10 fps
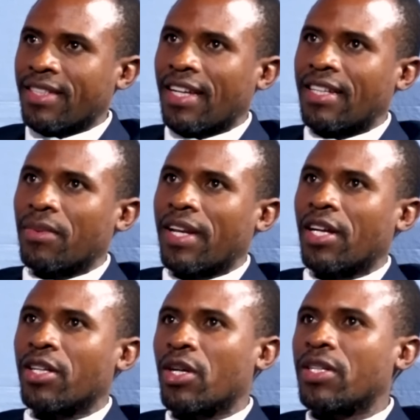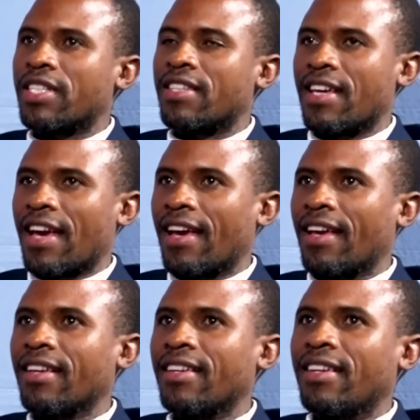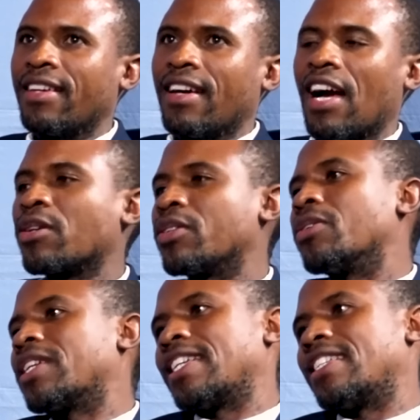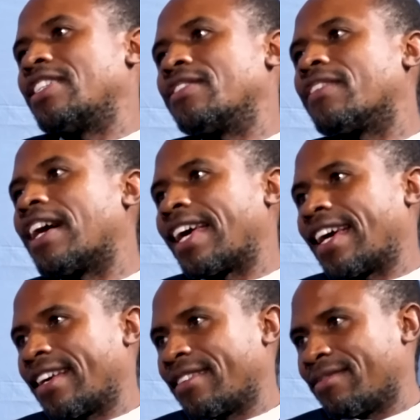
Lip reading: and when I got there, I could not identify her.